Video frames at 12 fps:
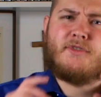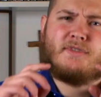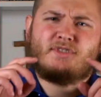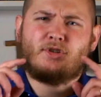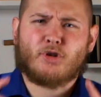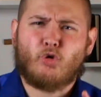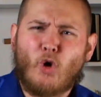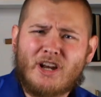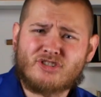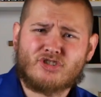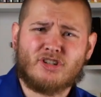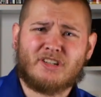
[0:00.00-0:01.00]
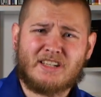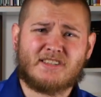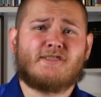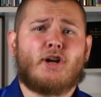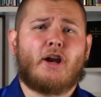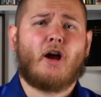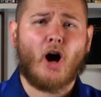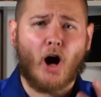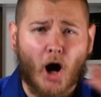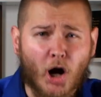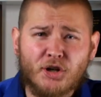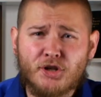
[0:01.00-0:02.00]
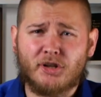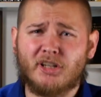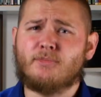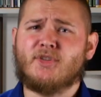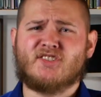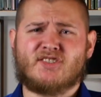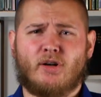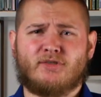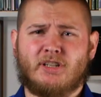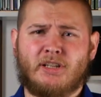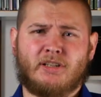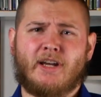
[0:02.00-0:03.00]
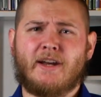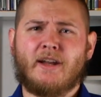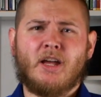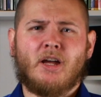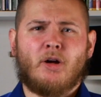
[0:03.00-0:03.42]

So the question is not, are you going to be salt and light,